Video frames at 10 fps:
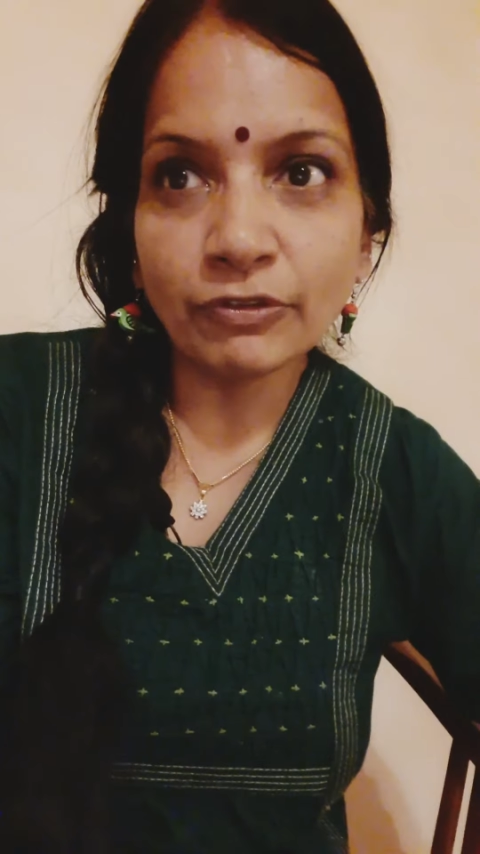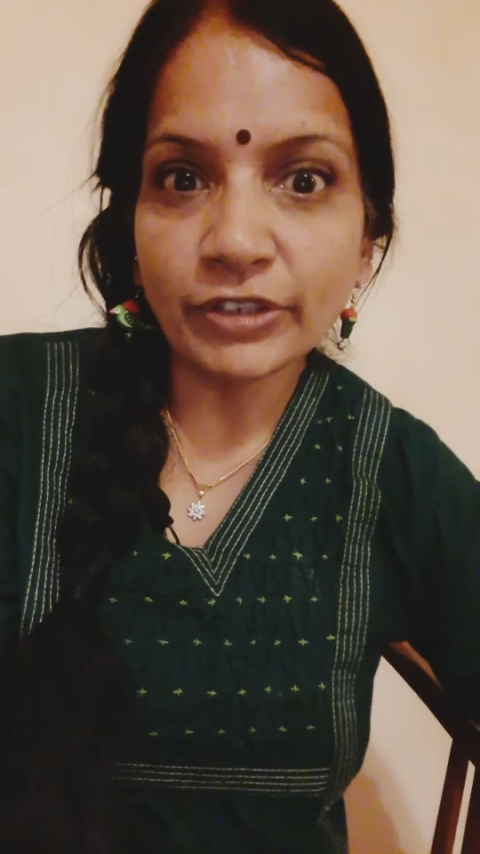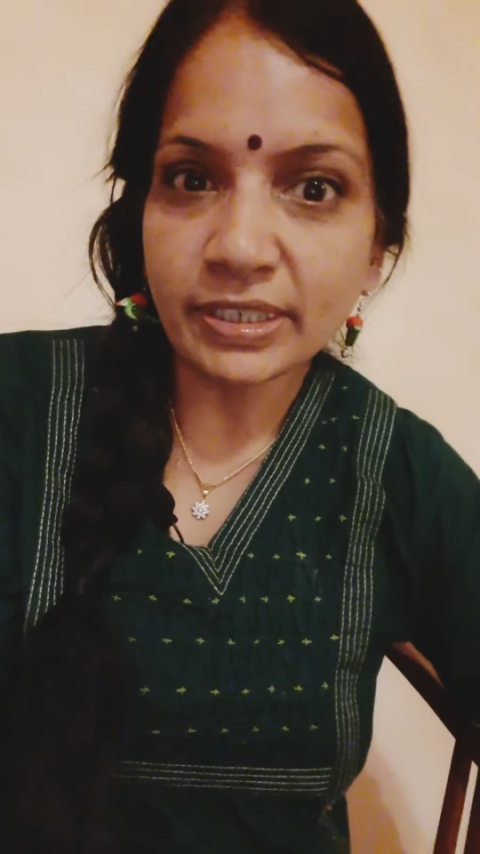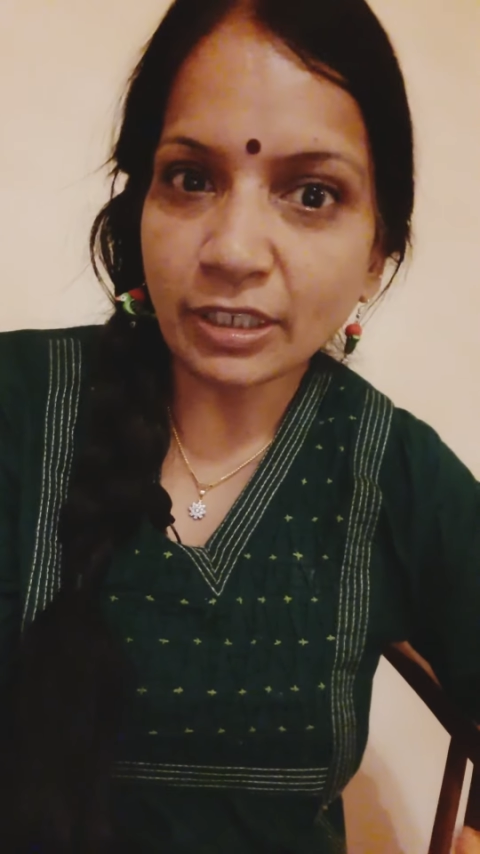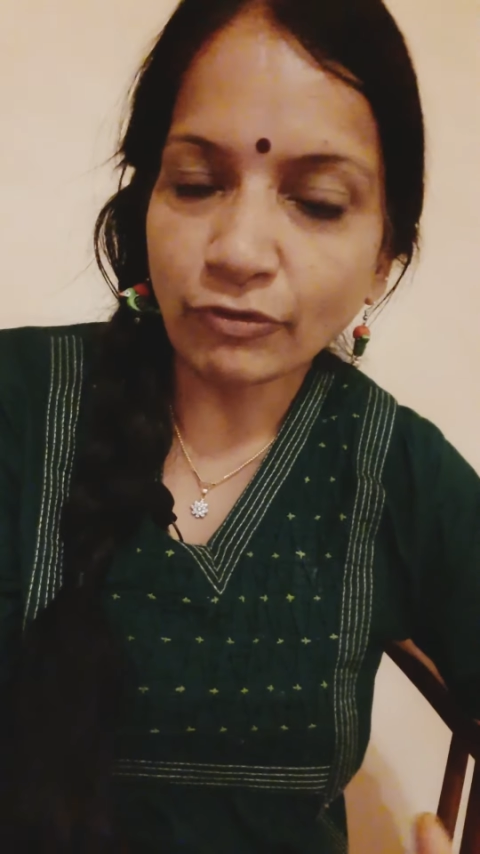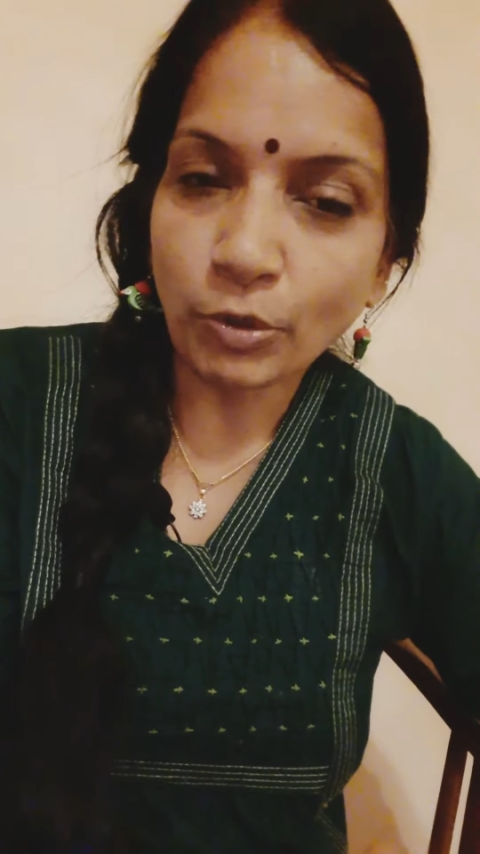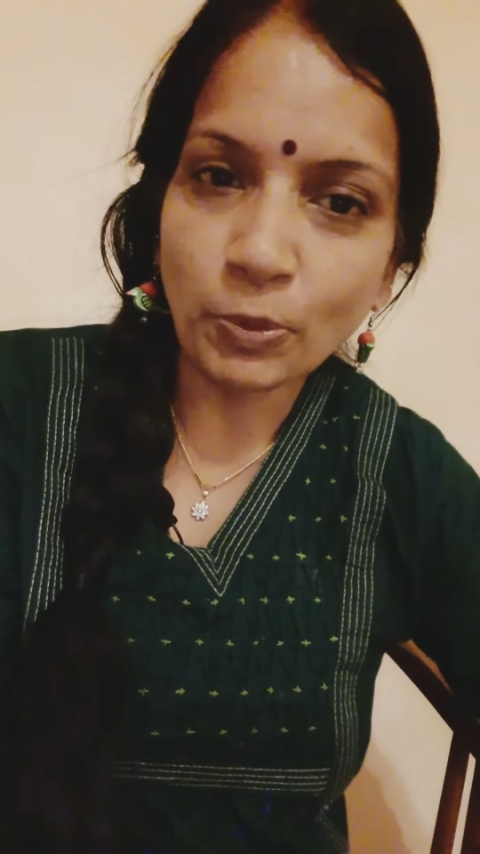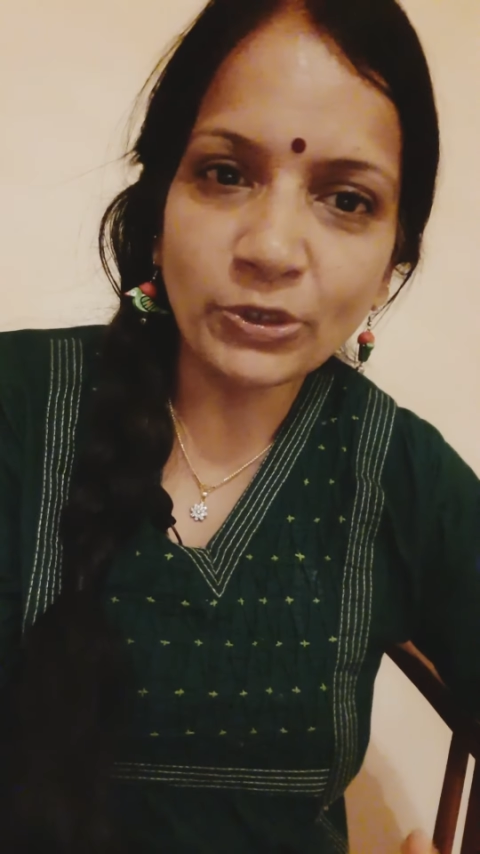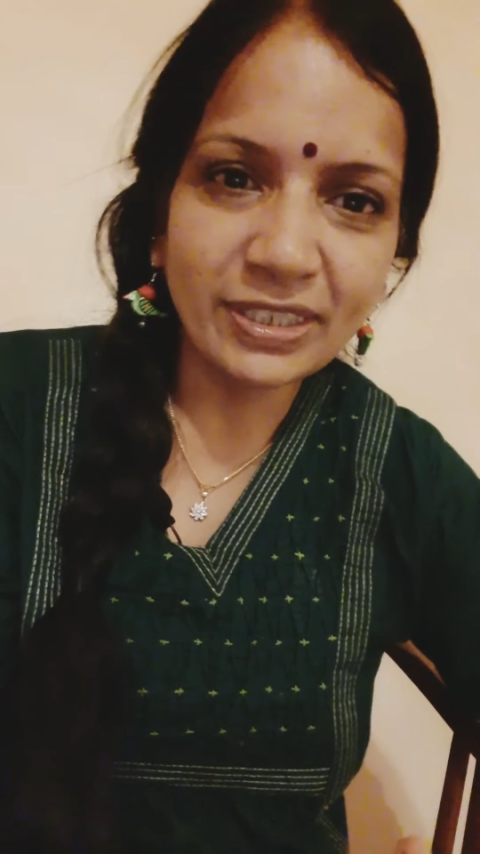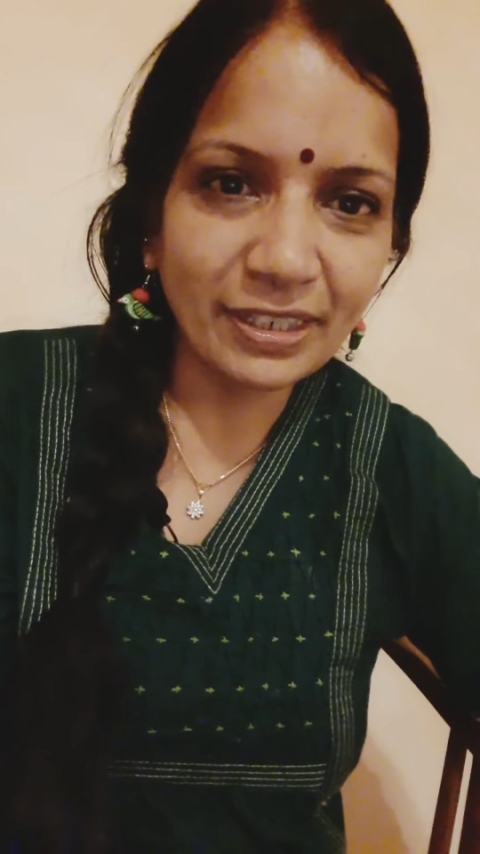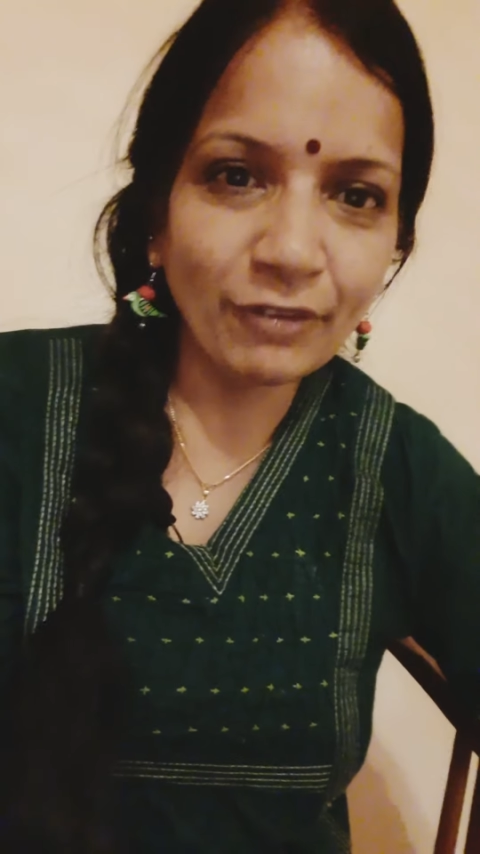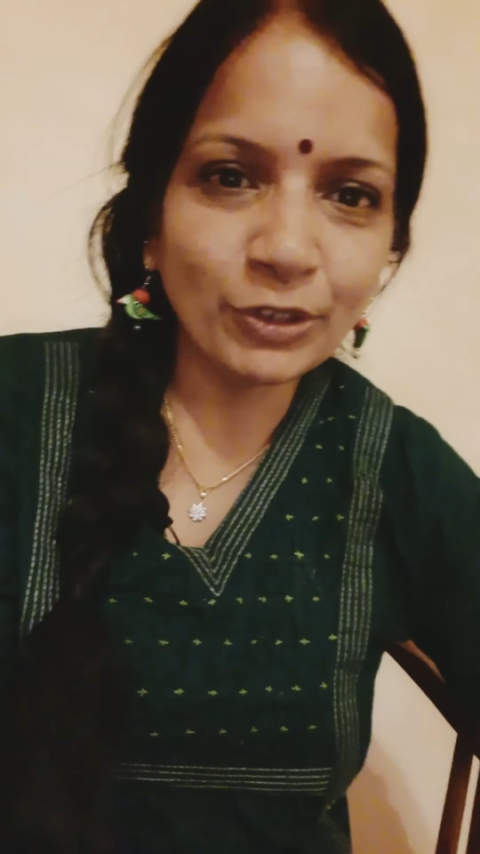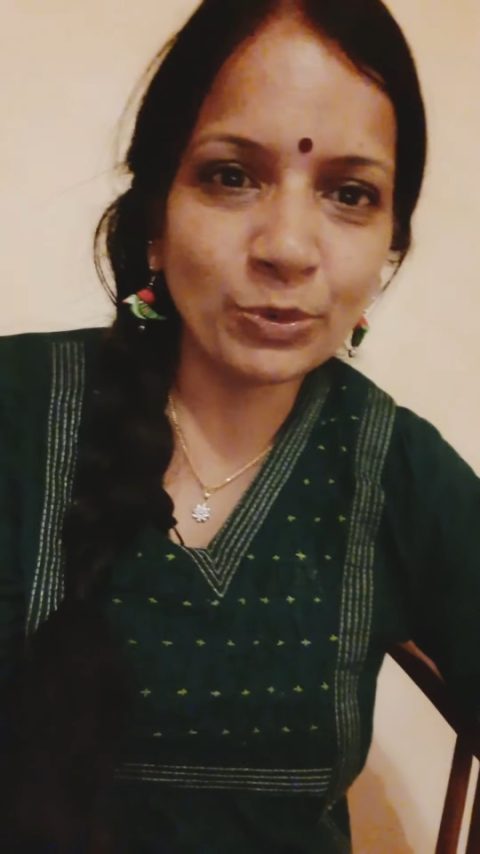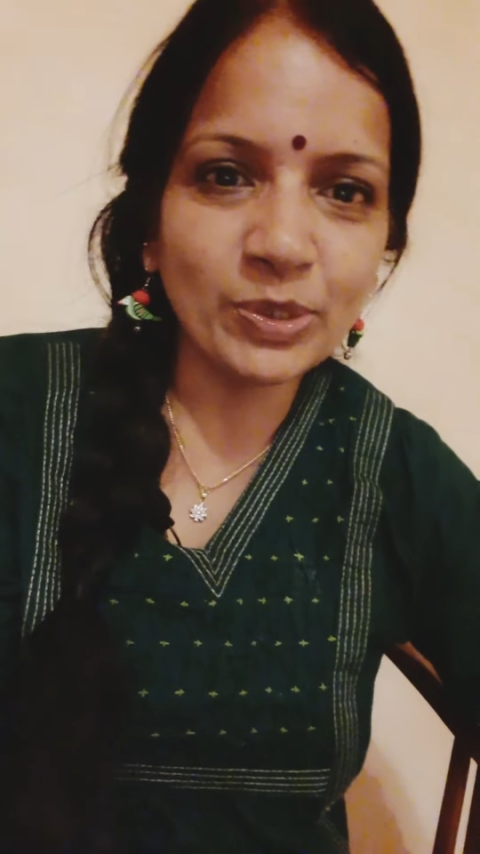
first and foremost a review